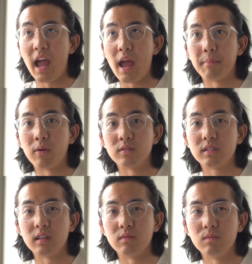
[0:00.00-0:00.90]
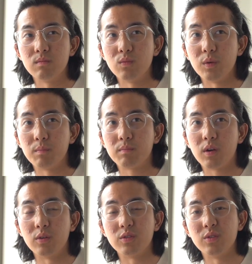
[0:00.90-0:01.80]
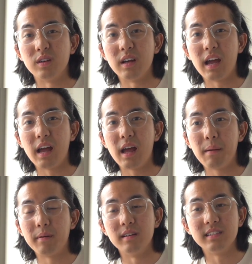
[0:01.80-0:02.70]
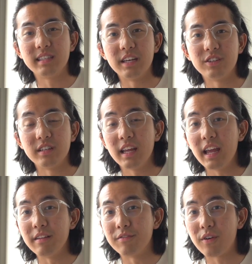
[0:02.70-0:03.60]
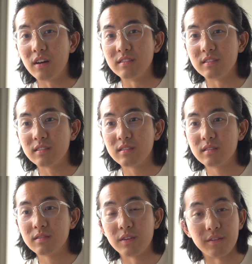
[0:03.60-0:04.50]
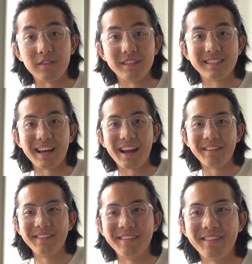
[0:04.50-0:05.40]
AirPods, and we go to the police station in France for the first time.